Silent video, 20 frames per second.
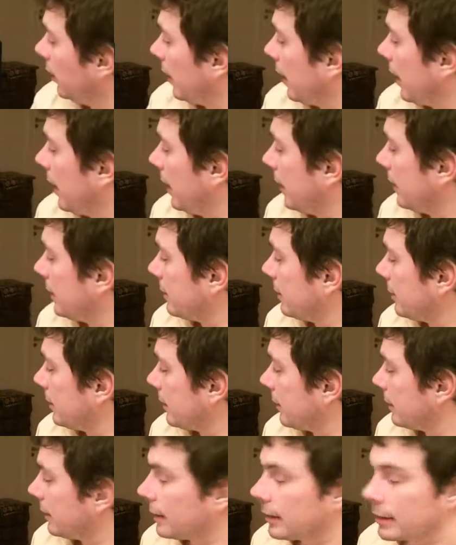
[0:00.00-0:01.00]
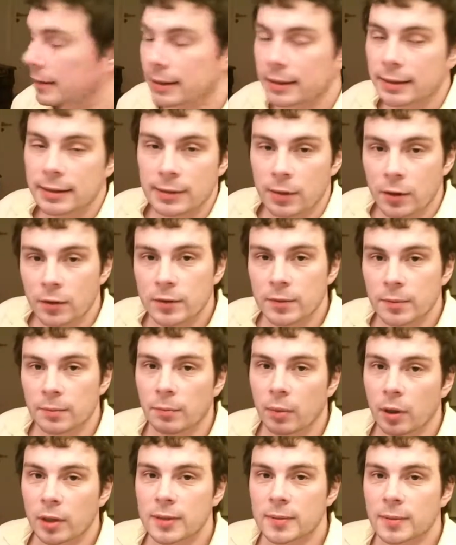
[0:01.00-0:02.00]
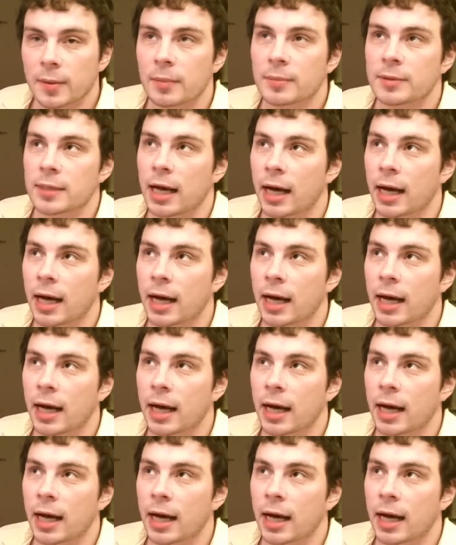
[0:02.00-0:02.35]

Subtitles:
And the thing is that those boss mobs